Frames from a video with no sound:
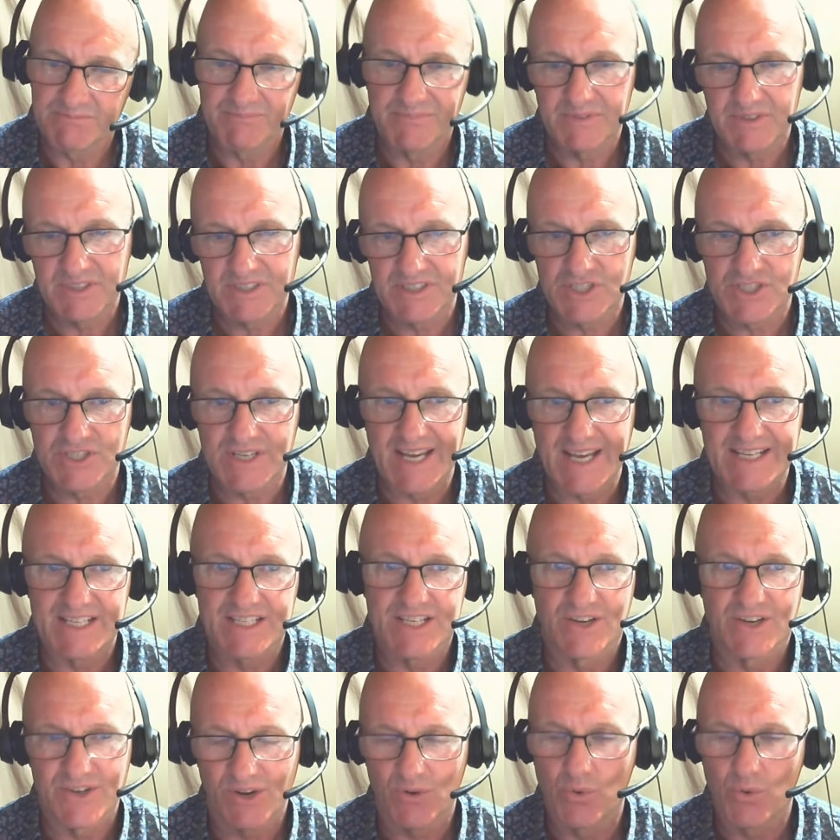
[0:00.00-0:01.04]
states
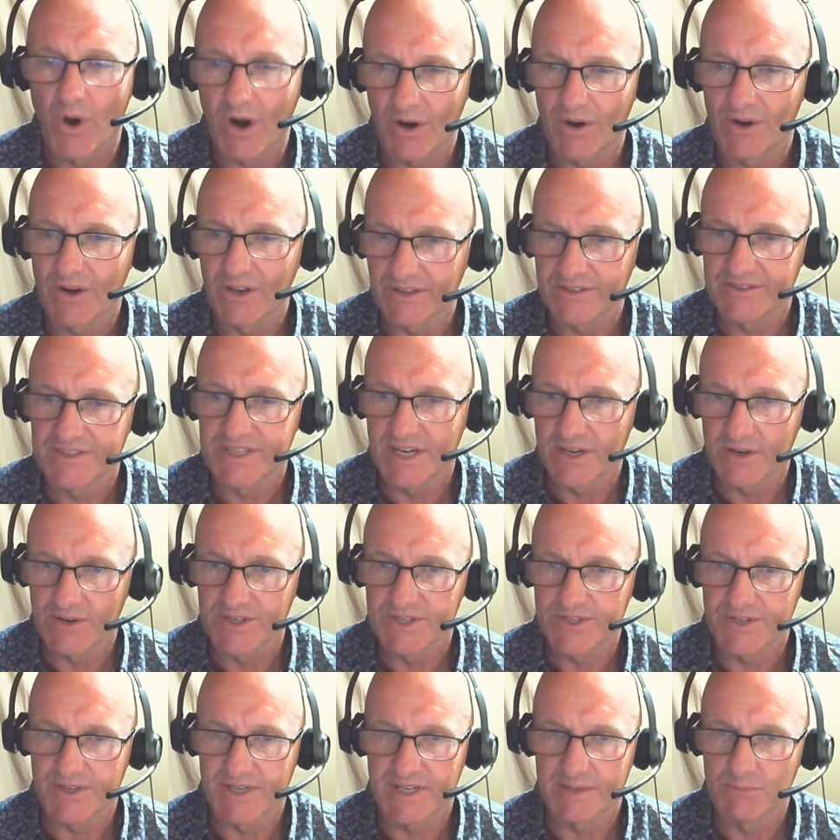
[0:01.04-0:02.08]
don't acquire a lot of
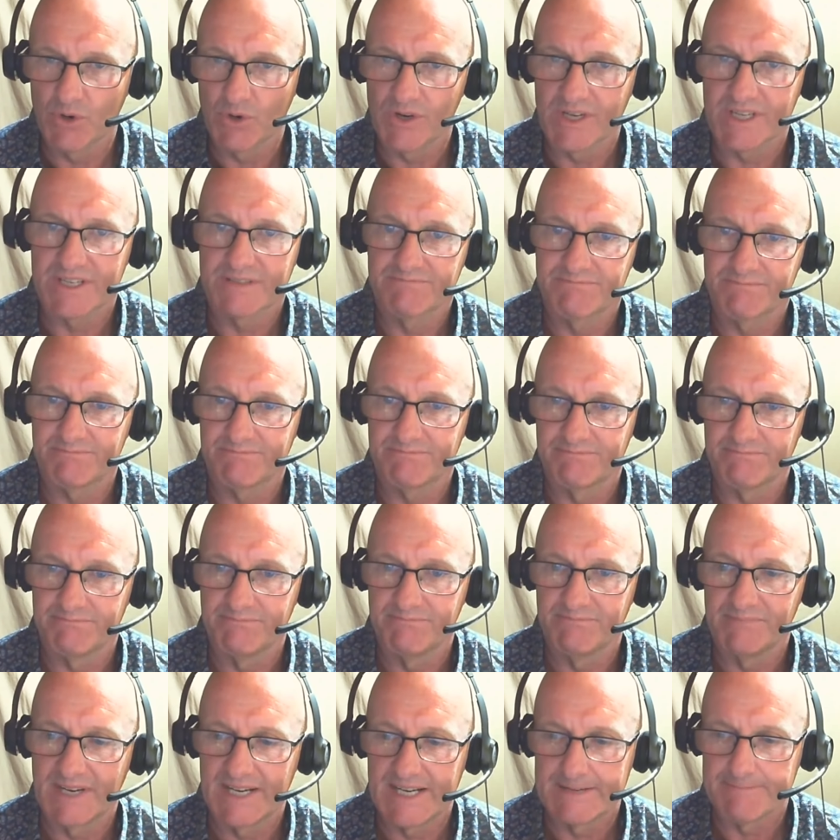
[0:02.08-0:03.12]
territory anymore,
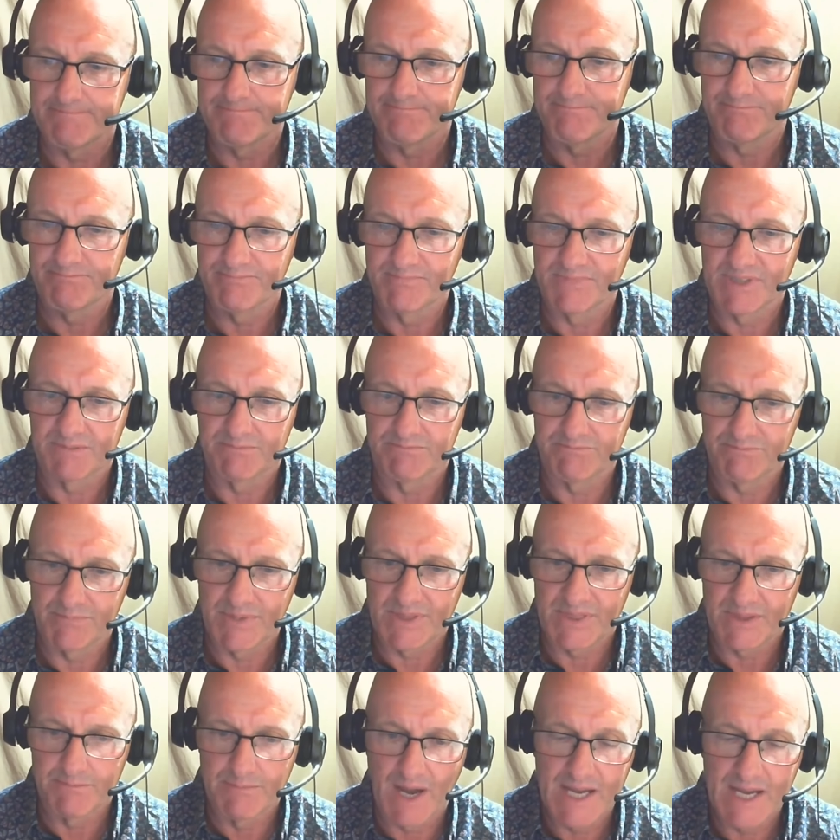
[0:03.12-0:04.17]

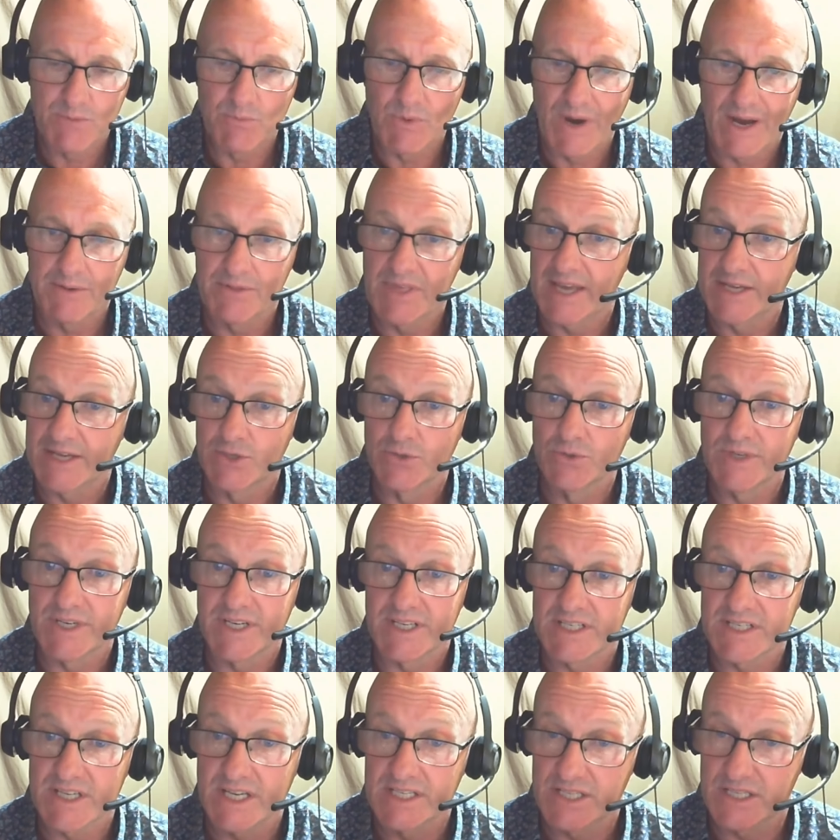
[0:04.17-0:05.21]
but the main way they do it
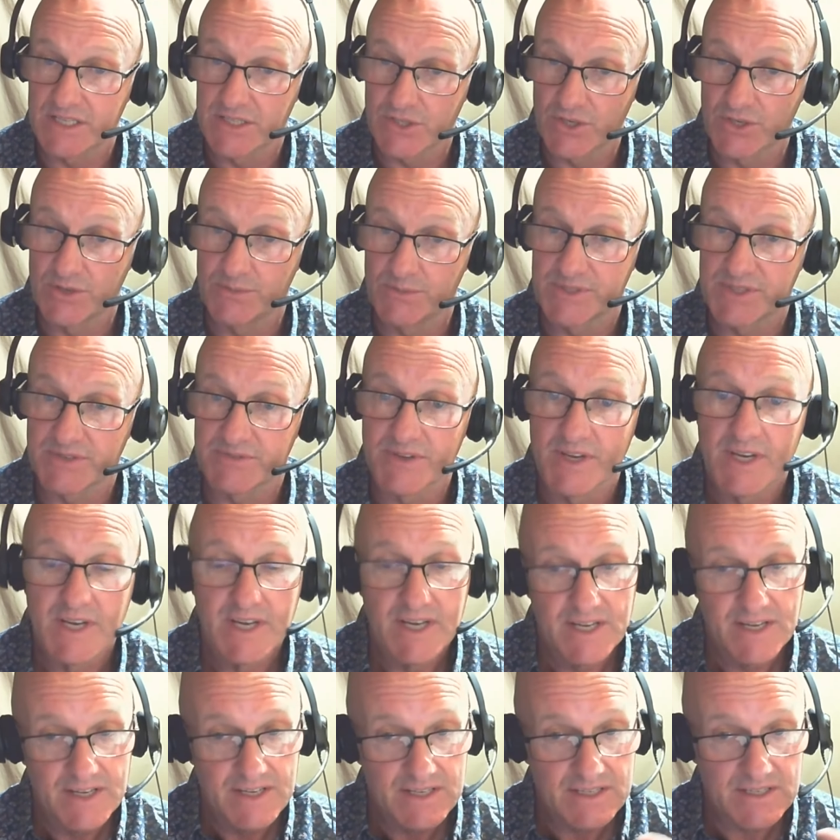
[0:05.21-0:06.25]
is in terms of
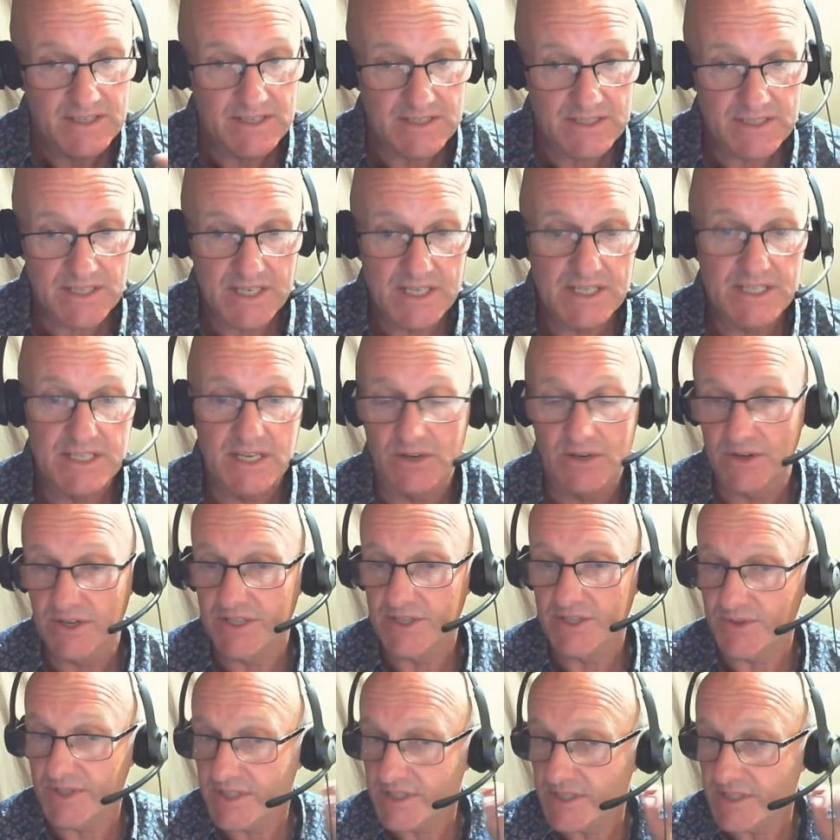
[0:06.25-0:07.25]
sea territory.